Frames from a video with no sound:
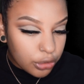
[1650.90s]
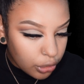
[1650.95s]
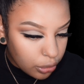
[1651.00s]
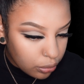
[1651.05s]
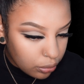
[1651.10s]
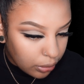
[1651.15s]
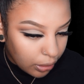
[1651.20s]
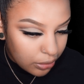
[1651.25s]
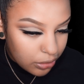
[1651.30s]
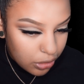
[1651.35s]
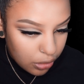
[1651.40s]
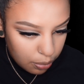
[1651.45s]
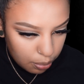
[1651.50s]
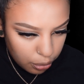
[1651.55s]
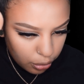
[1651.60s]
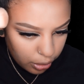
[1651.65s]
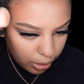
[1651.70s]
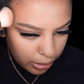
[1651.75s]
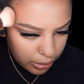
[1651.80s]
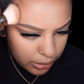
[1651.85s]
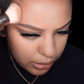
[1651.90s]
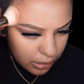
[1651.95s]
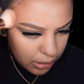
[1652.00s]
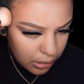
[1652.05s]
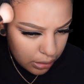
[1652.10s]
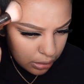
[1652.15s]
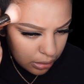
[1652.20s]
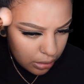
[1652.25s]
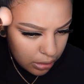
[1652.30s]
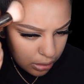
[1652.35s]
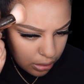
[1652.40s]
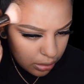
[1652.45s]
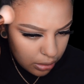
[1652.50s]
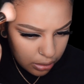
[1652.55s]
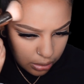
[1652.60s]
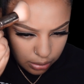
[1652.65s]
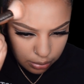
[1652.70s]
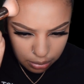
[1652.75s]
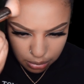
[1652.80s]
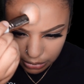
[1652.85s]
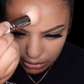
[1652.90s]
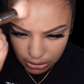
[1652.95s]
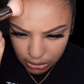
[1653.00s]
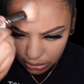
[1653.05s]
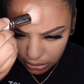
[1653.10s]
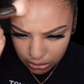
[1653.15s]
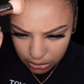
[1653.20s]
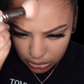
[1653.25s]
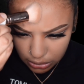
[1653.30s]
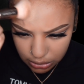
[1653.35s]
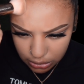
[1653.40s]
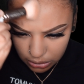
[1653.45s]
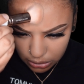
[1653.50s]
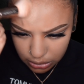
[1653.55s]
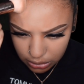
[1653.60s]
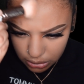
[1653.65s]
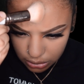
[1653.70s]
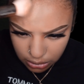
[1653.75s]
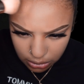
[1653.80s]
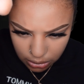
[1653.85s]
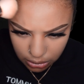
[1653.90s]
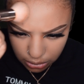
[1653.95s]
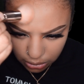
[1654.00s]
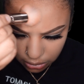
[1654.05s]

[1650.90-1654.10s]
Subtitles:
tone, not so bronzy, because